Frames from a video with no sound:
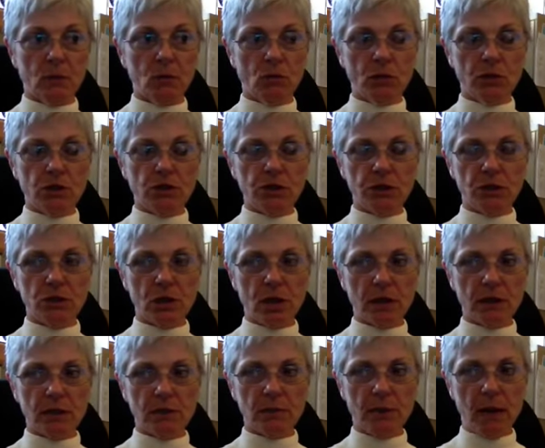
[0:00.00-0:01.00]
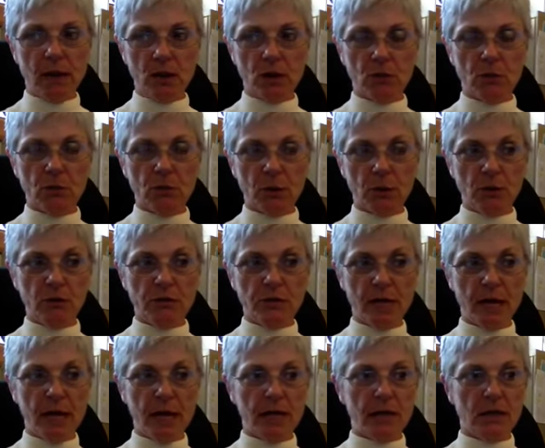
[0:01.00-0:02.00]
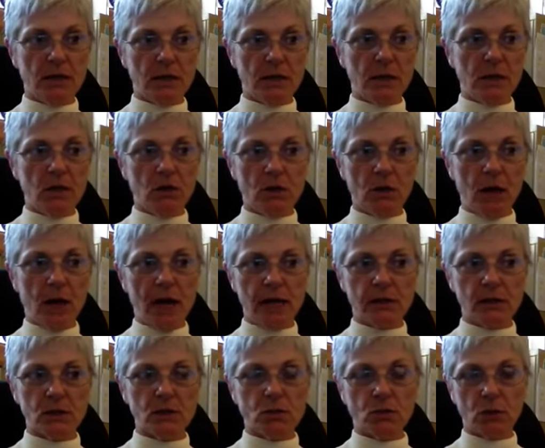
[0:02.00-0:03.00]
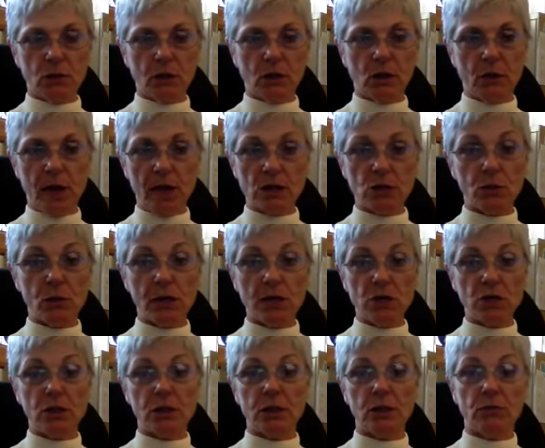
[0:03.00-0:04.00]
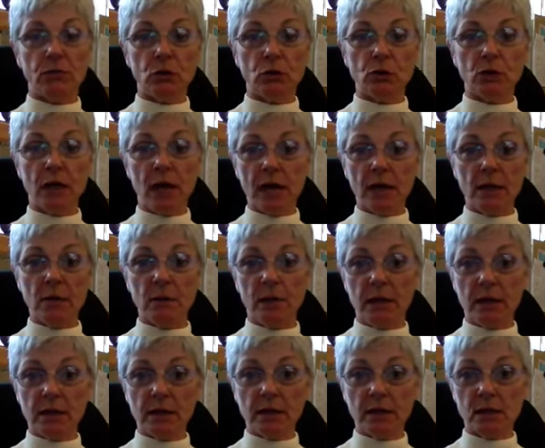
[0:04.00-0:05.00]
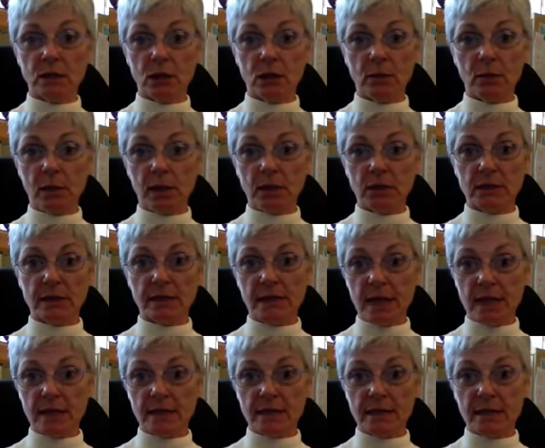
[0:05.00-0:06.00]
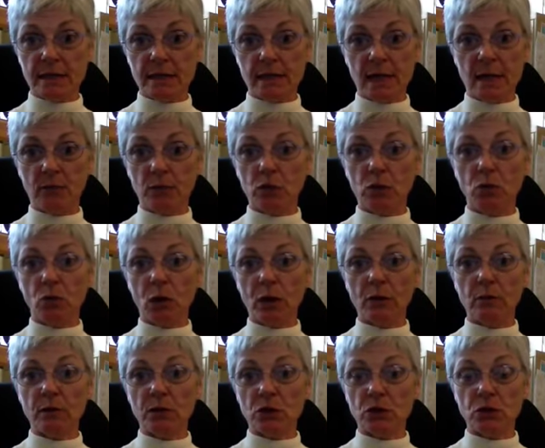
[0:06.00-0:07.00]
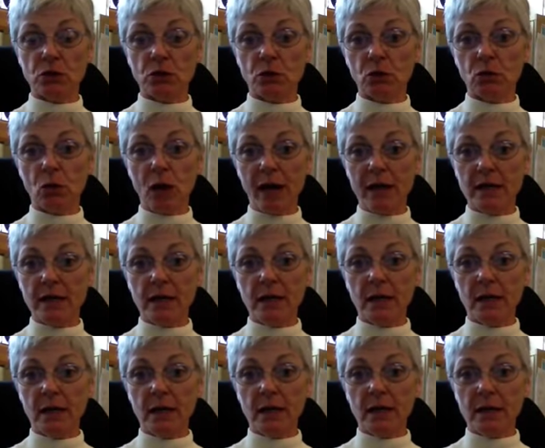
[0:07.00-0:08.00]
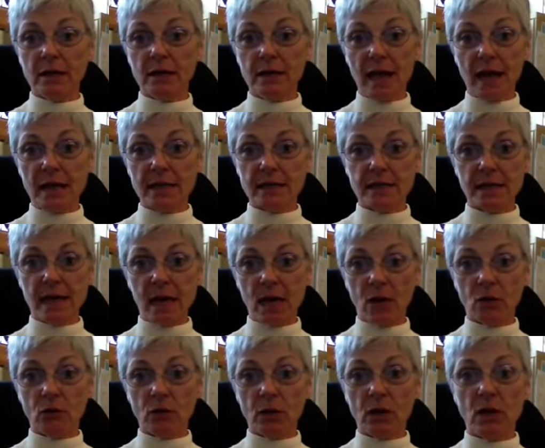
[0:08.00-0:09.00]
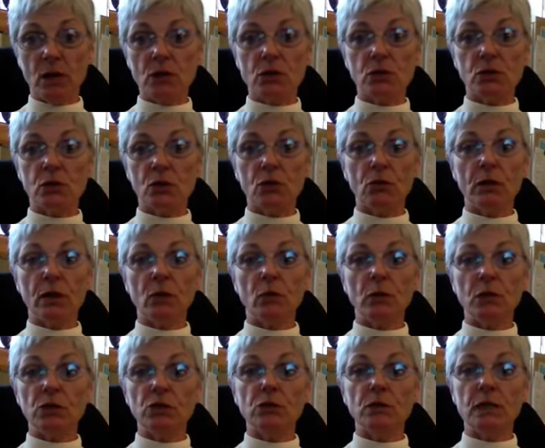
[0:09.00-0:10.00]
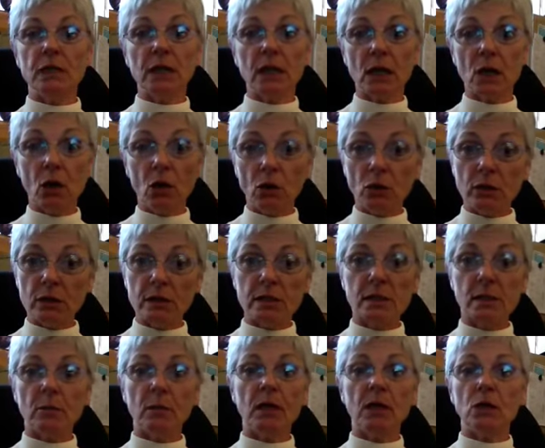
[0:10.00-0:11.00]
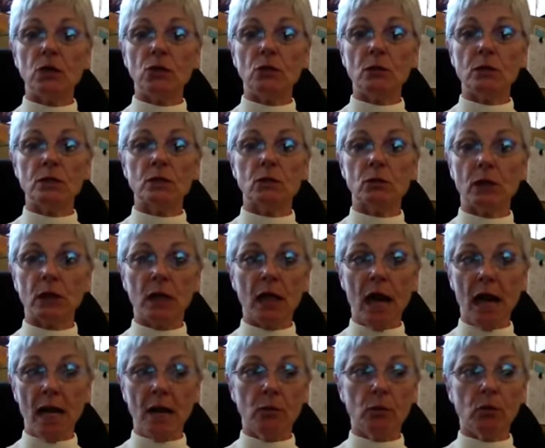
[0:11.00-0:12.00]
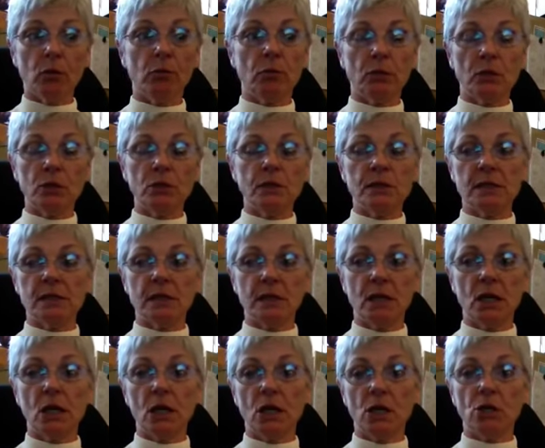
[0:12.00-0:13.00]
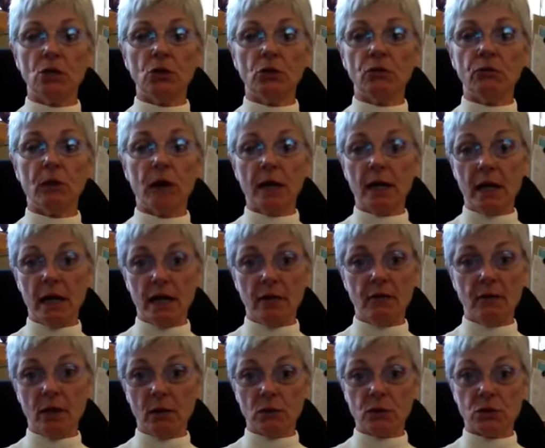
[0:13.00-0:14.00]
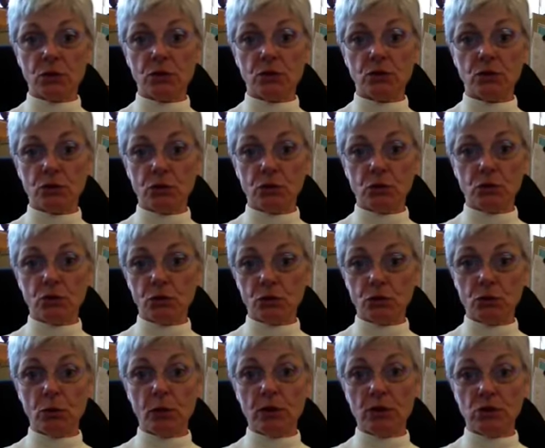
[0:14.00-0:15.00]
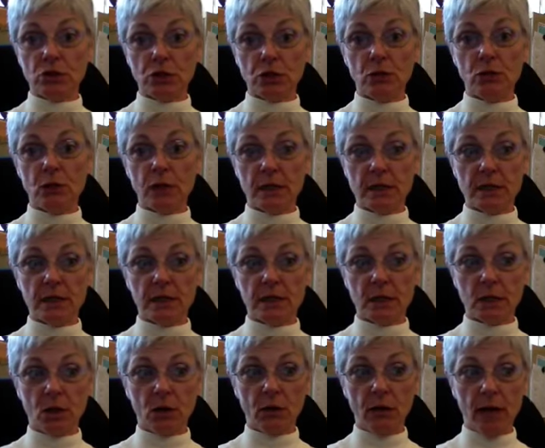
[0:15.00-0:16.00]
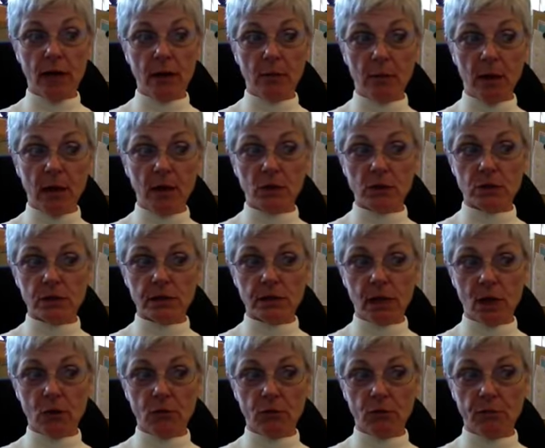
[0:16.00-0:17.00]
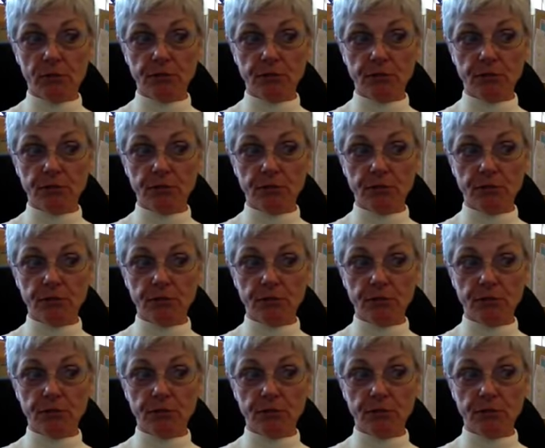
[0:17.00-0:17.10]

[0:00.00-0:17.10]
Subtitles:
When she talked about her birthday, her high school, and graduation, if you were documenting this on a mental status exam, you'd want to be sure to write that down so that when you did get a hold of somebody who was a reliable person, you could find out if that was the truth, whether she really did know that about herself.